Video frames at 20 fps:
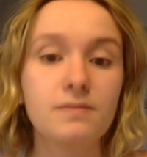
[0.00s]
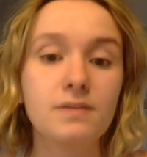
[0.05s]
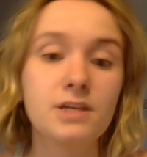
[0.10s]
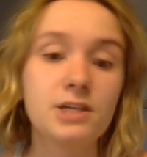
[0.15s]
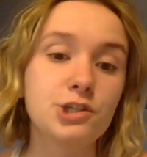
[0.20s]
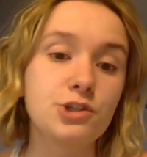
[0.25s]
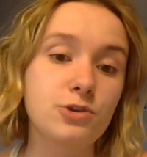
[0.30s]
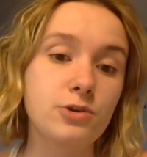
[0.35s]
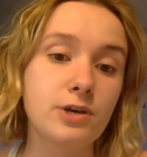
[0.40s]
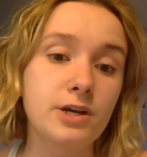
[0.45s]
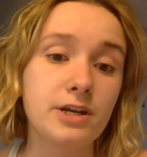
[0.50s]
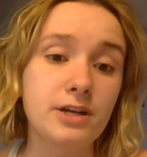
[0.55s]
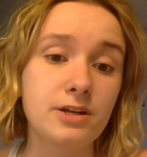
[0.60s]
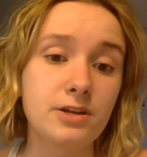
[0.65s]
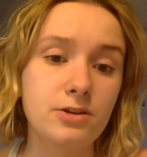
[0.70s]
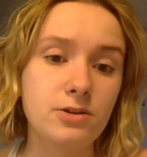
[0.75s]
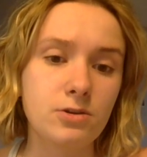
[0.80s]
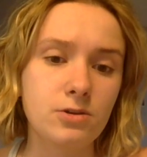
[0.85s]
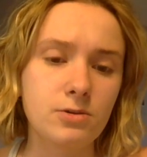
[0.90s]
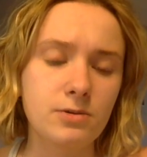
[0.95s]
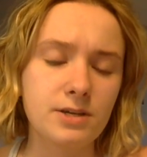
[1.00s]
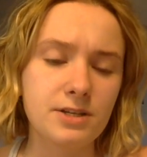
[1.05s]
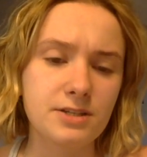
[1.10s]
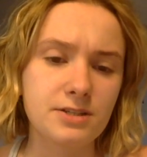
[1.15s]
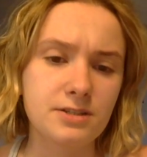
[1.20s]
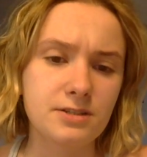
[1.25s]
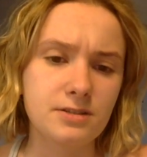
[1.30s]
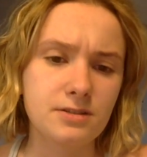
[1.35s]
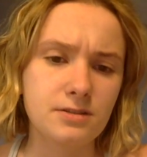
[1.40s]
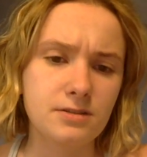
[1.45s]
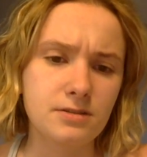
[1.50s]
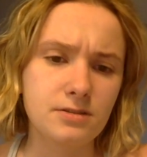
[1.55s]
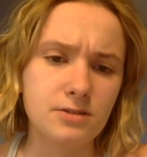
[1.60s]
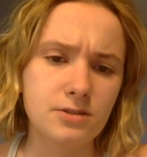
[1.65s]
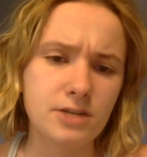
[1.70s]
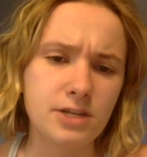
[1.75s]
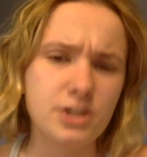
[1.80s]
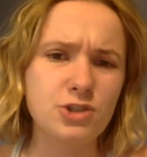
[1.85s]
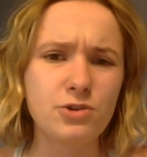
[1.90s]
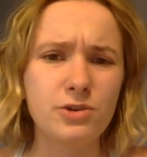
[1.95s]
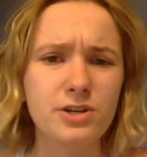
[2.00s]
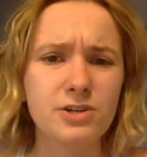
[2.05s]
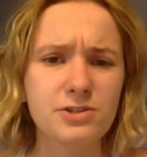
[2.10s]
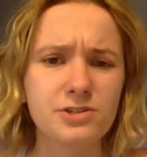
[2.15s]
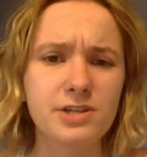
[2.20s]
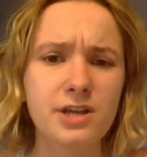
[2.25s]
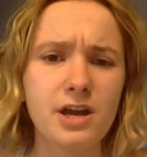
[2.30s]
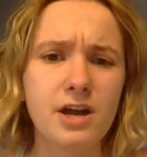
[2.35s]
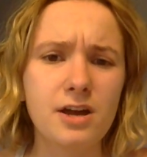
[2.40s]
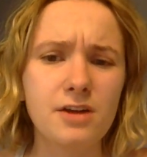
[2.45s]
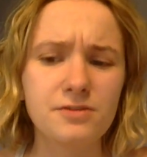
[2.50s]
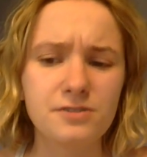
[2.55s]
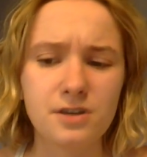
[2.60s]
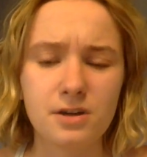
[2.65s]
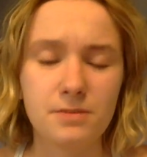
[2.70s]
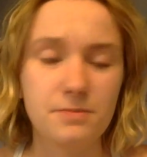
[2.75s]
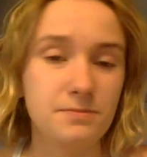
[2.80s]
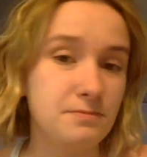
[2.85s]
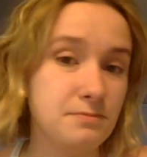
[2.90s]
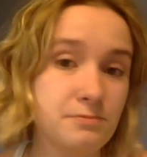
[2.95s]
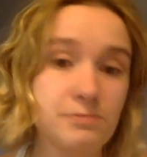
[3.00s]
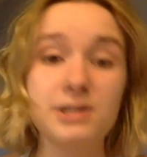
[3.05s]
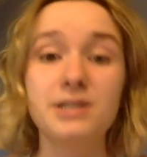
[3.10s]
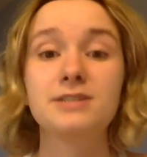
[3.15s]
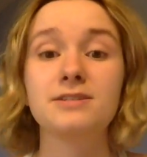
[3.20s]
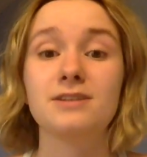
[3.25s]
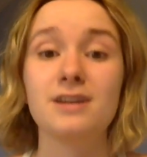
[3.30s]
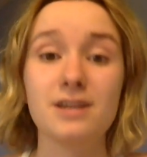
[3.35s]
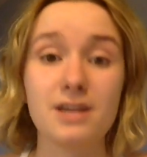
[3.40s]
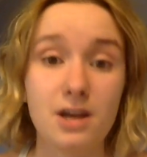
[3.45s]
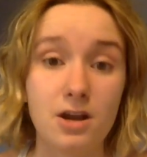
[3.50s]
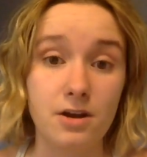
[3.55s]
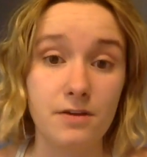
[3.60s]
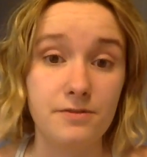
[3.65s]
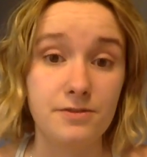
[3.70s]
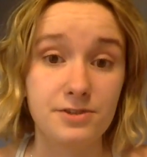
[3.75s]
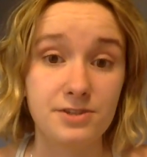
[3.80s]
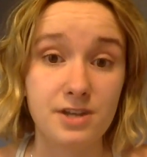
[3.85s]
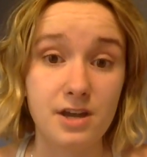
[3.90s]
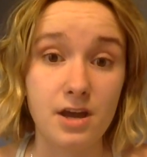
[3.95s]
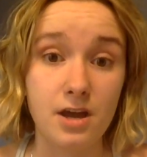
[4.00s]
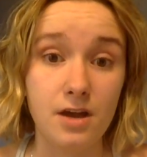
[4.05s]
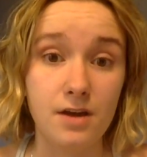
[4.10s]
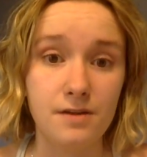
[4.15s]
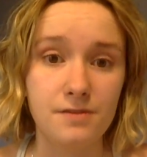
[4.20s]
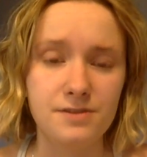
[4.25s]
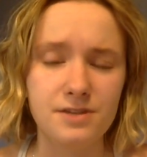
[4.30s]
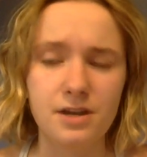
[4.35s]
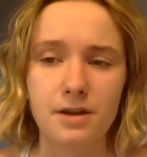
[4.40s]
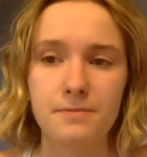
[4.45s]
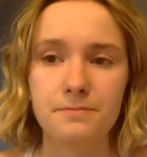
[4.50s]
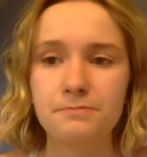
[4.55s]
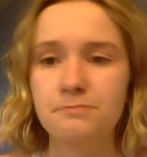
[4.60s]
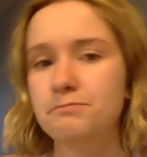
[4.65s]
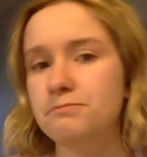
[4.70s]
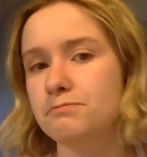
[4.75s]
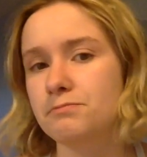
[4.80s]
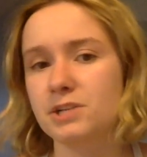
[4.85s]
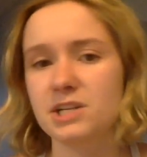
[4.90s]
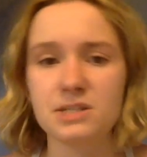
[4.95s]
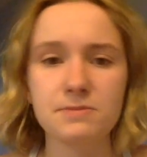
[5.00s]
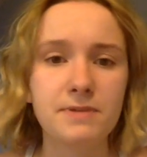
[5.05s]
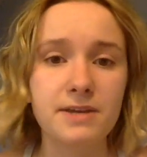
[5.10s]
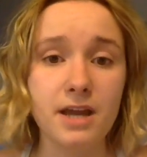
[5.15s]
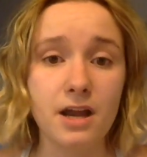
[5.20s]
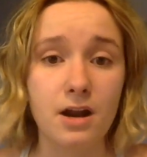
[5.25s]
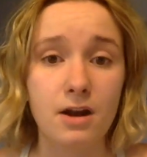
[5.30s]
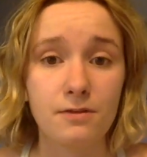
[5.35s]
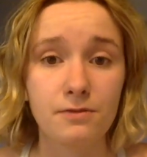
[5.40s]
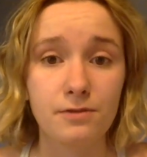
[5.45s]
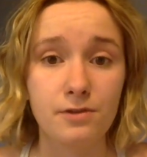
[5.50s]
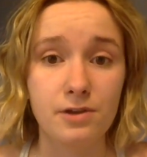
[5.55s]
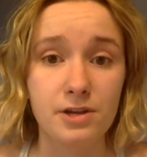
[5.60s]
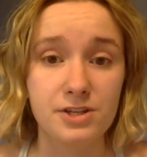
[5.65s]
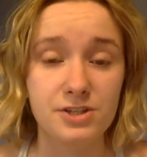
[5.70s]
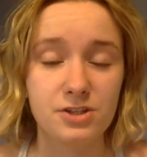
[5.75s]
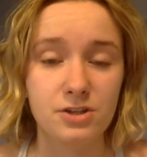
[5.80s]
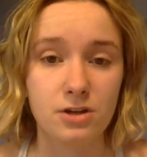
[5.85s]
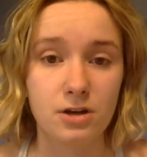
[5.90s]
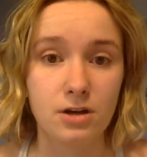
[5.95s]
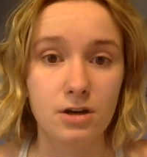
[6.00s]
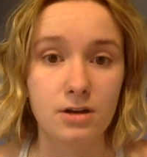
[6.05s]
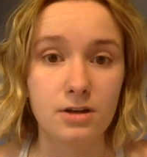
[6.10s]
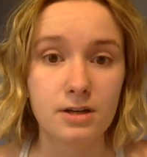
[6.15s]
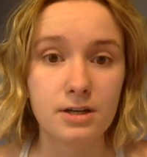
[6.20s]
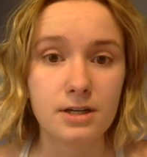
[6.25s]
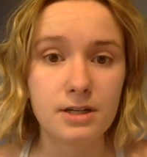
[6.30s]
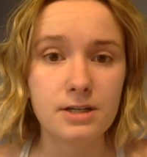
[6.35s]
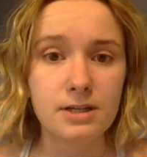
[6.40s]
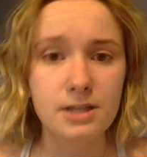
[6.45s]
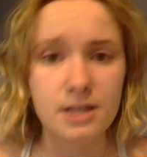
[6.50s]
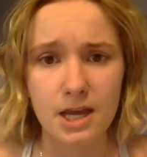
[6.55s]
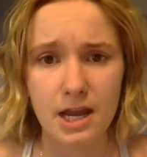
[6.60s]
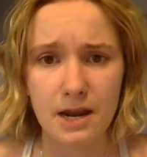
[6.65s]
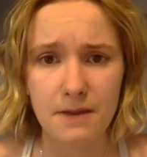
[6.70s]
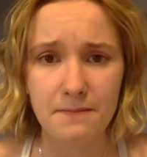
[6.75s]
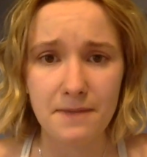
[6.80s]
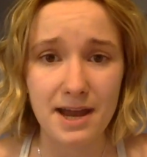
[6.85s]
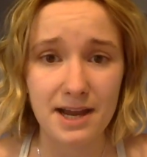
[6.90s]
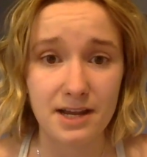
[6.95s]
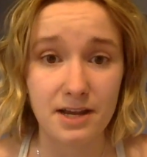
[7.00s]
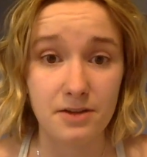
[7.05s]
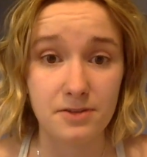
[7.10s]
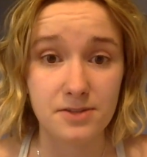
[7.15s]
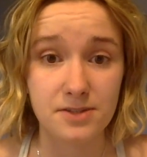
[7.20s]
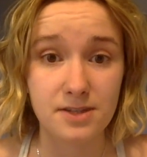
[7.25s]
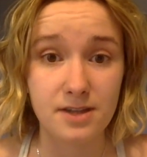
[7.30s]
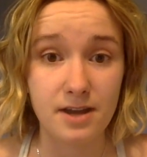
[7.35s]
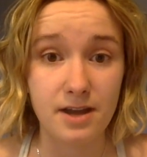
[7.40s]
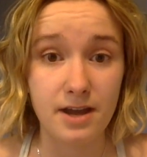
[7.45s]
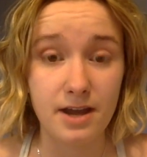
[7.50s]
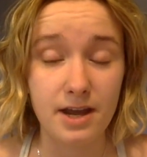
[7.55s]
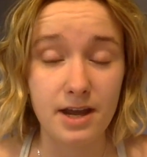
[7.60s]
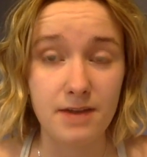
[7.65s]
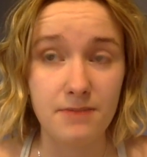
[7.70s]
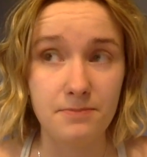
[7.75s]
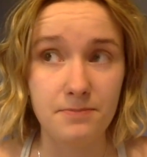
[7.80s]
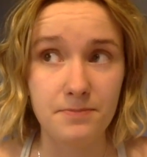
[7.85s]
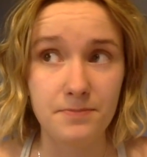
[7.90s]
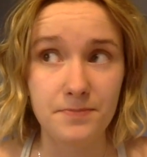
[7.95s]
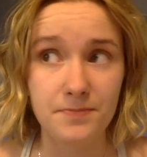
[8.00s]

enjoy your rest enjoy yourselves um please take care of yourselves um please be careful as you're getting back outside